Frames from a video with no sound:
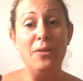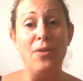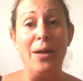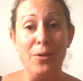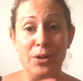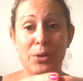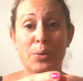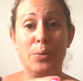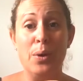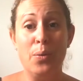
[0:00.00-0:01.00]

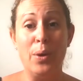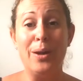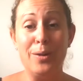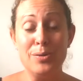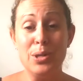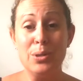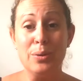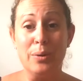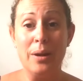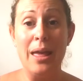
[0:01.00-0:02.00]
value what you
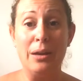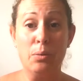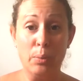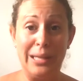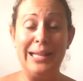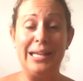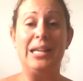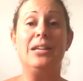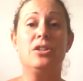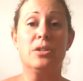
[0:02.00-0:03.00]
do and really
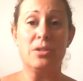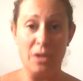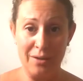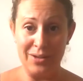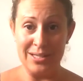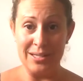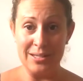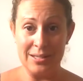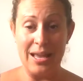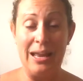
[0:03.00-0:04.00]
need your services
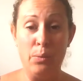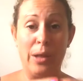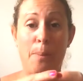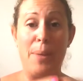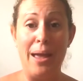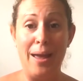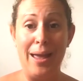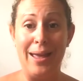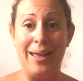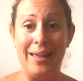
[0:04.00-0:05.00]
and will
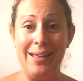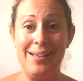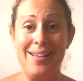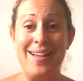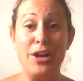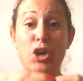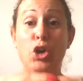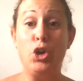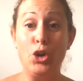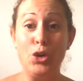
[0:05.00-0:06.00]
pay
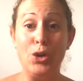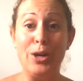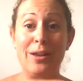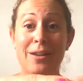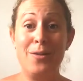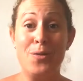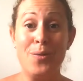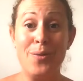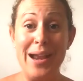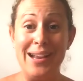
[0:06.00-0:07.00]
good
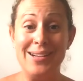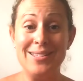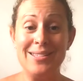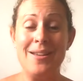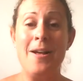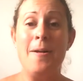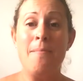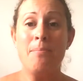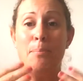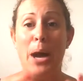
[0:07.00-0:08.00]
rates.
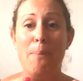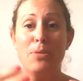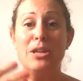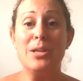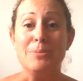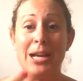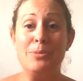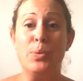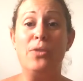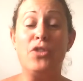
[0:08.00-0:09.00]
But
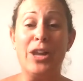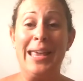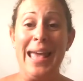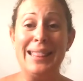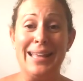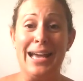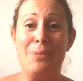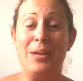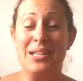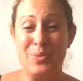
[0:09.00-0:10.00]
sometimes we forget that
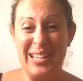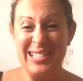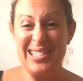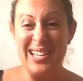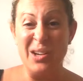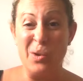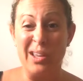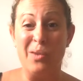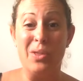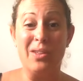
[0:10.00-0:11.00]
because we get stuck
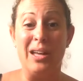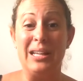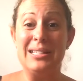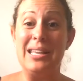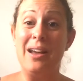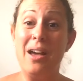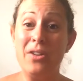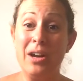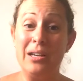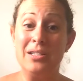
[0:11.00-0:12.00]
working with clients in
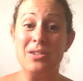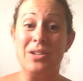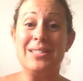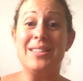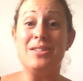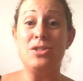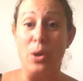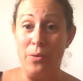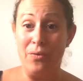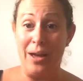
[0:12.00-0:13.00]
other industries that
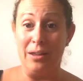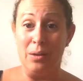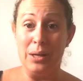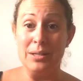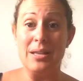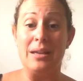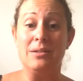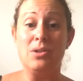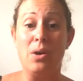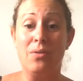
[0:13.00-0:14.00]
don't value us and
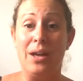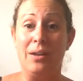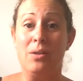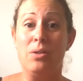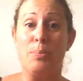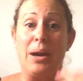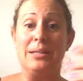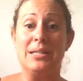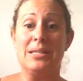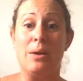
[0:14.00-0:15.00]
don't value the
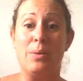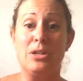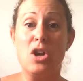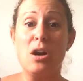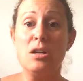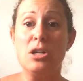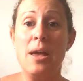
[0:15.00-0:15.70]
prices that we charge.